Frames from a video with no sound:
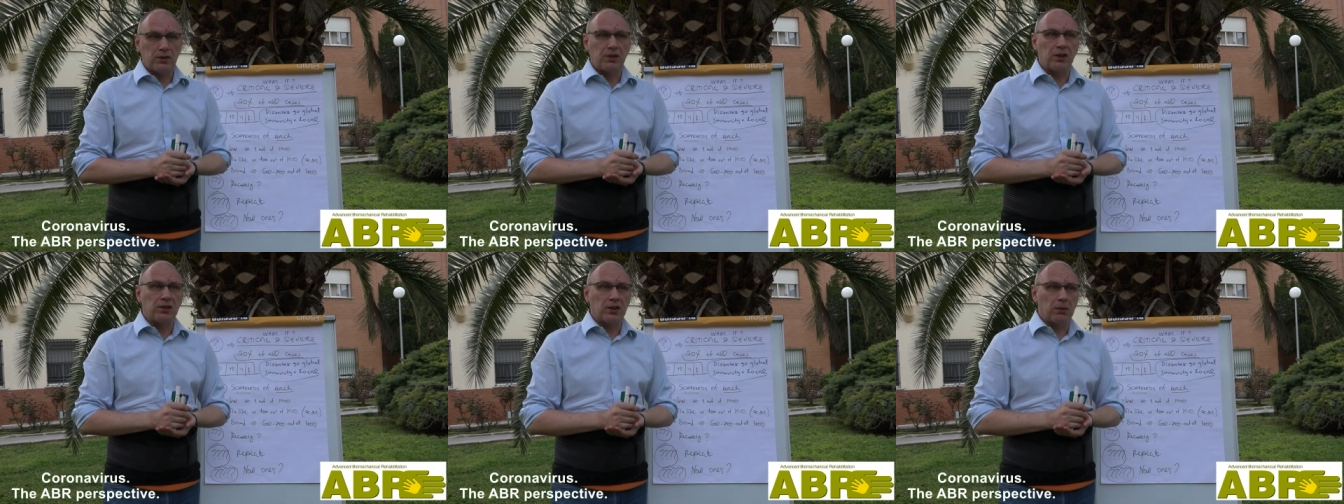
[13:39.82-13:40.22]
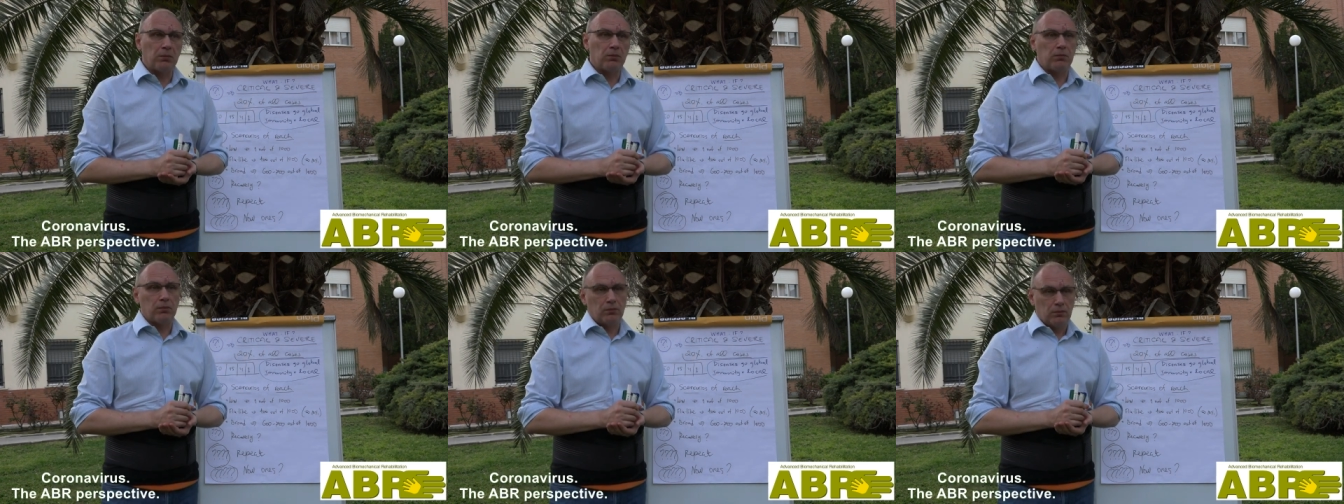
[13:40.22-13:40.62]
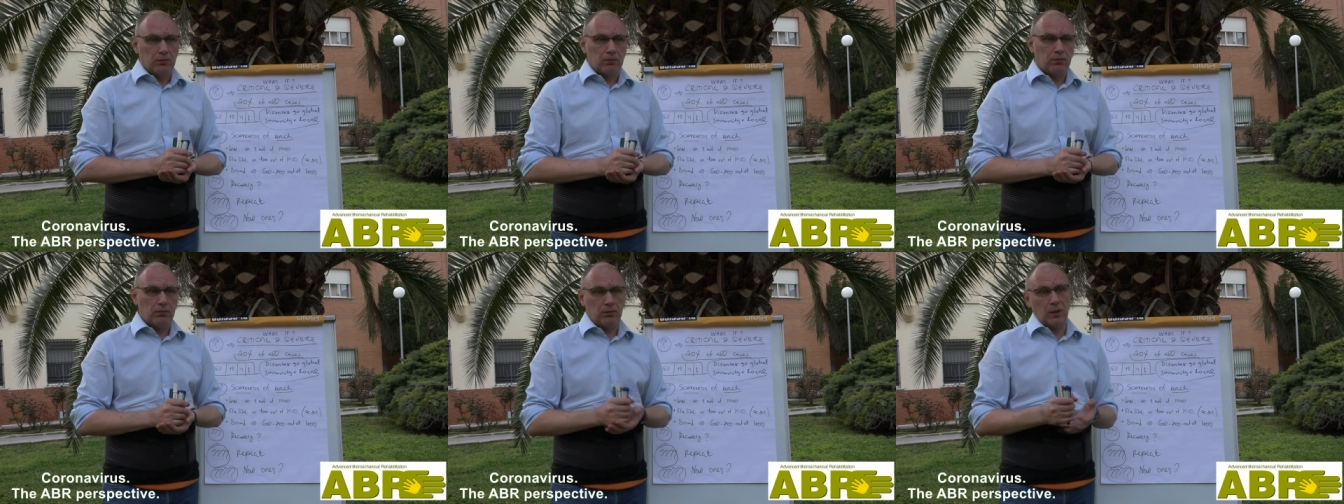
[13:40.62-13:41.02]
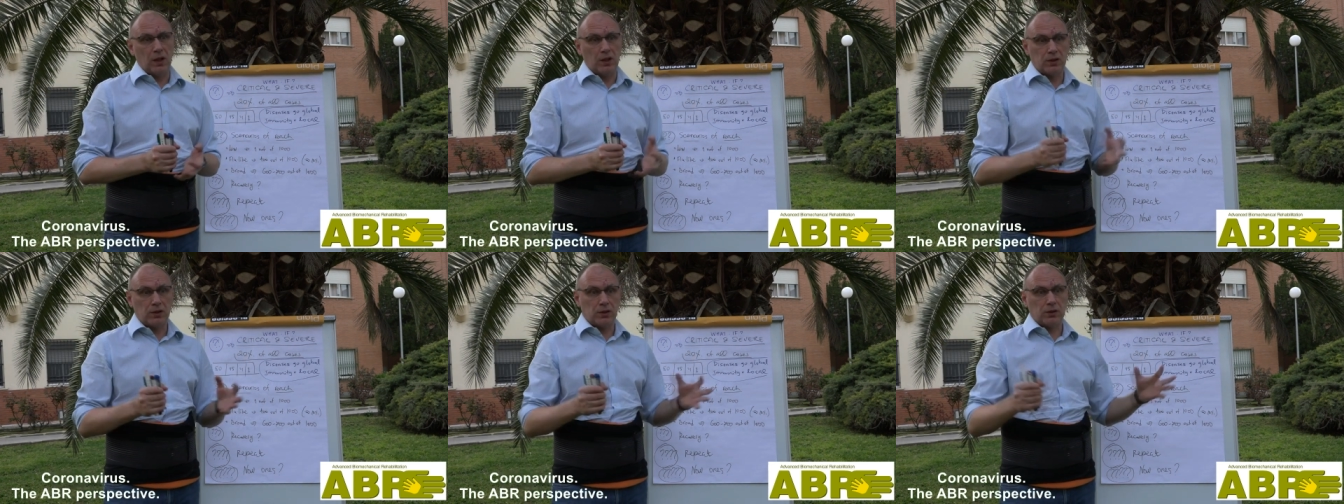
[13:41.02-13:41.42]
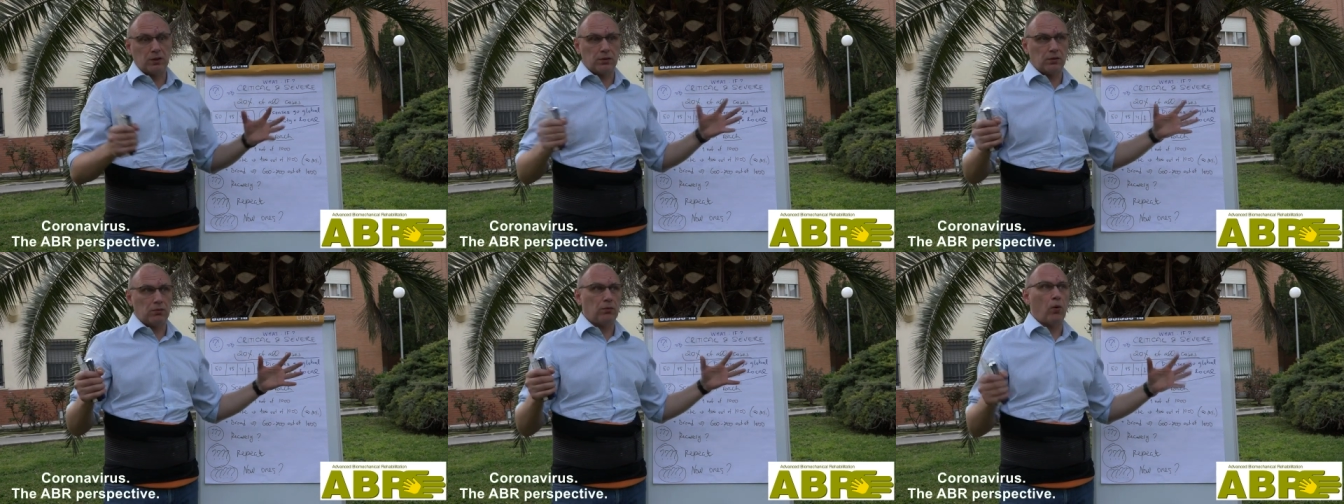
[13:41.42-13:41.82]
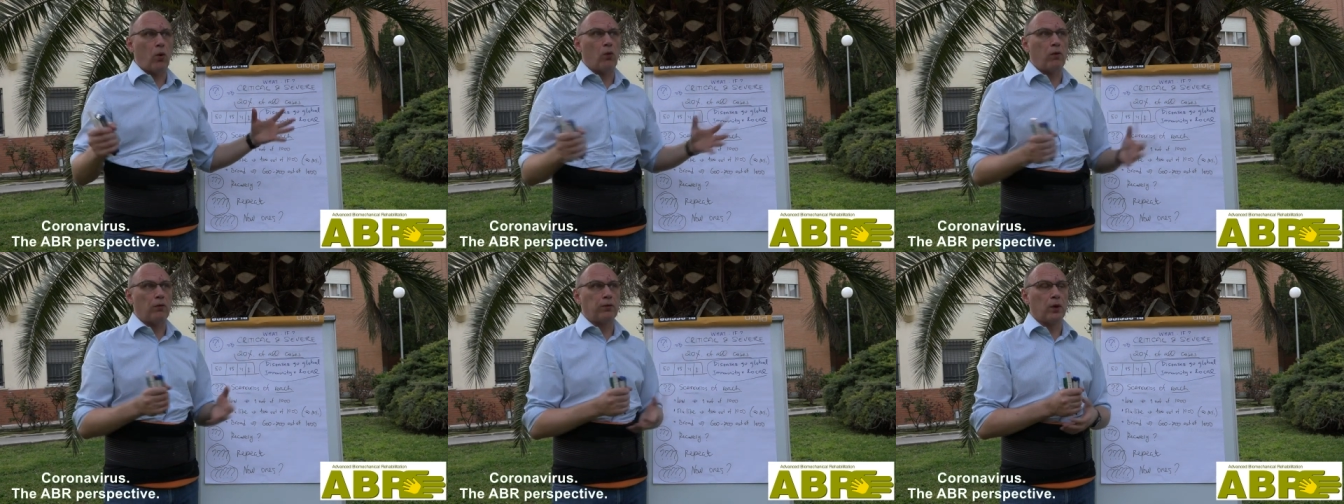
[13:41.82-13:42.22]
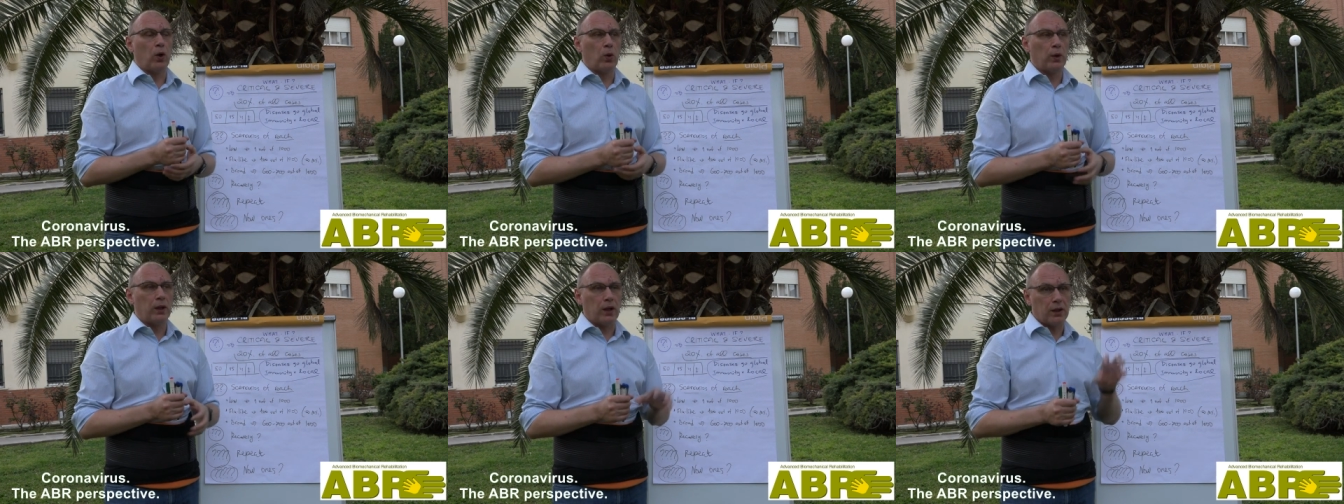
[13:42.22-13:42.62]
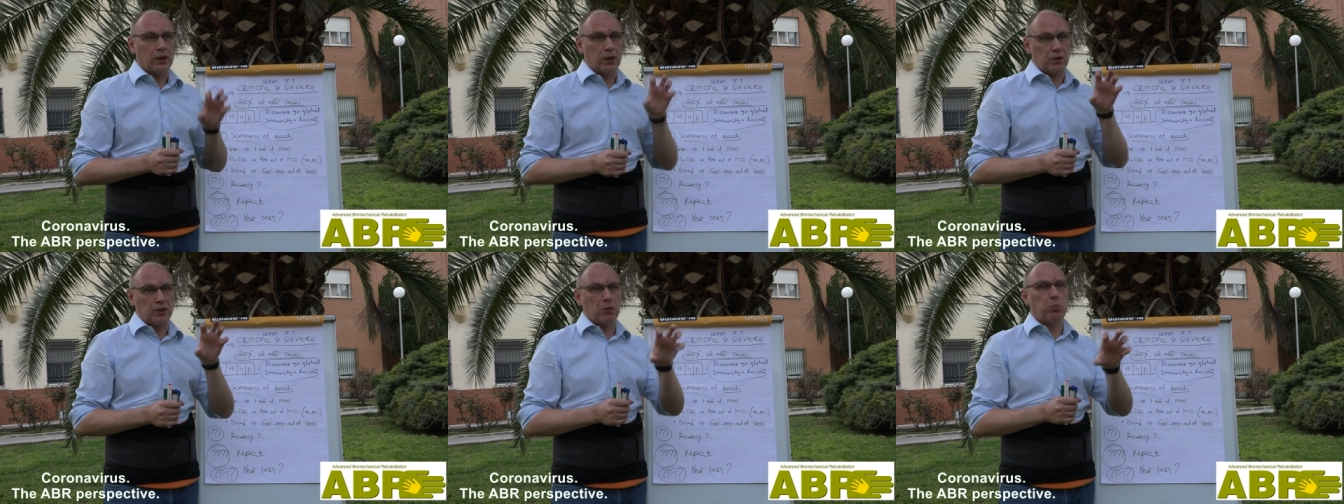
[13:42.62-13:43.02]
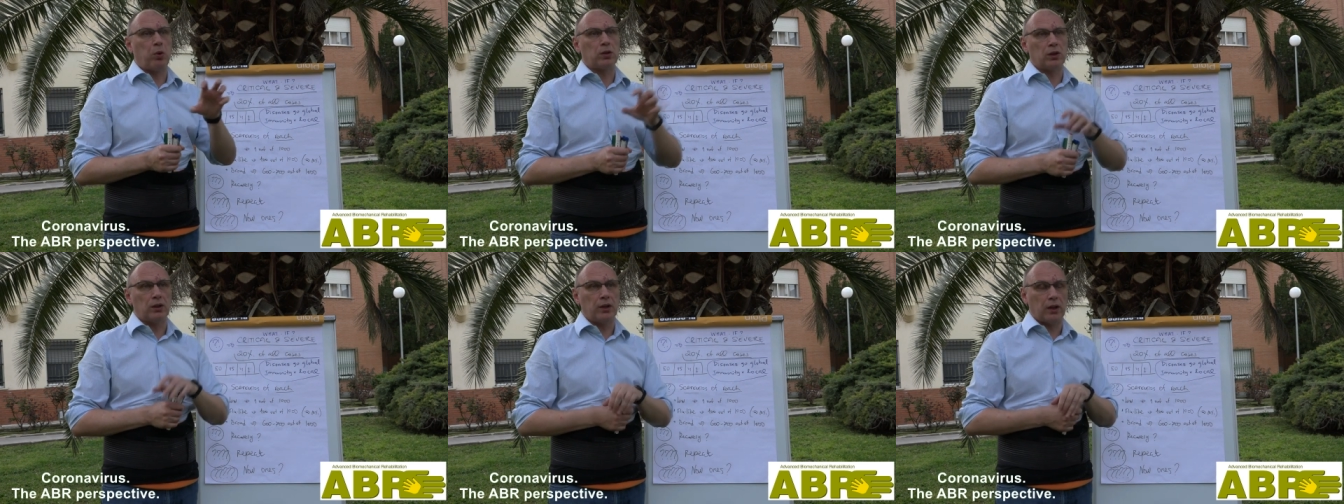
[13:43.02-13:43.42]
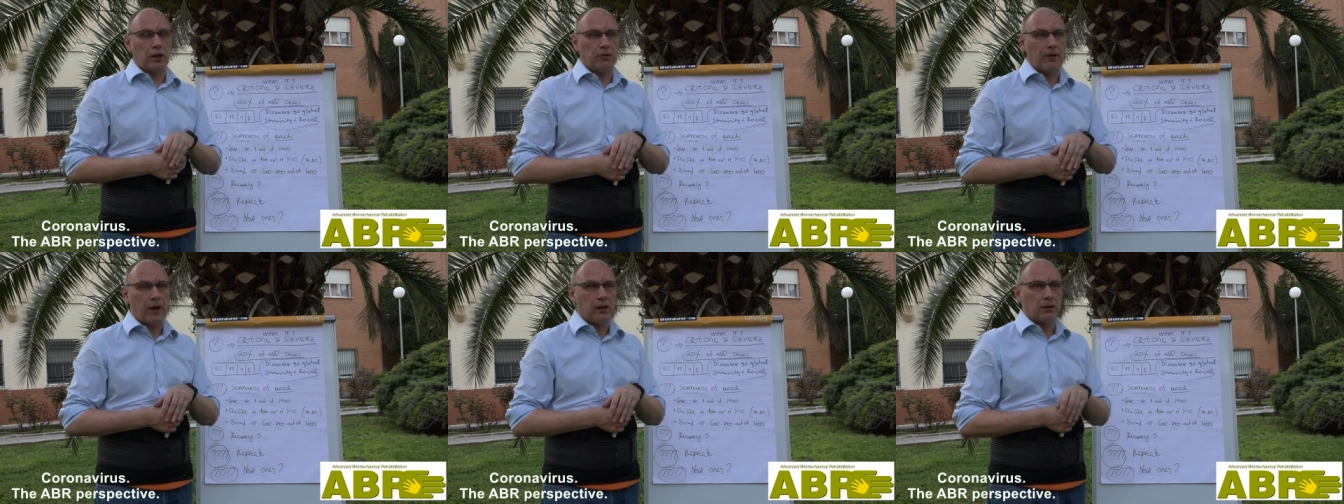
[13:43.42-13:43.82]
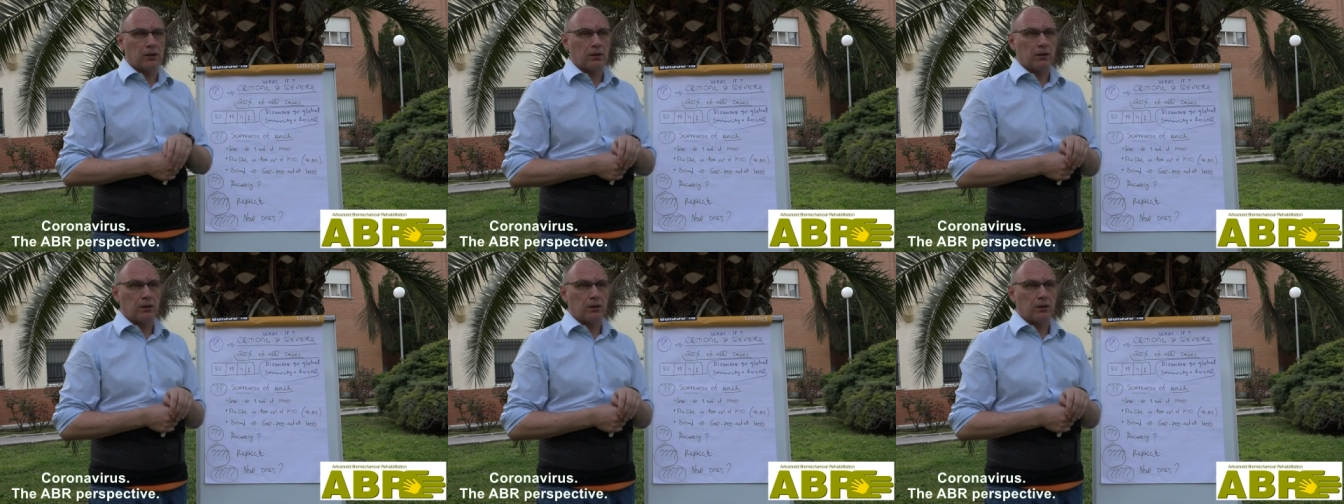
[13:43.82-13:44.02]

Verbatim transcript: system is overflowing and there is a bottleneck effect.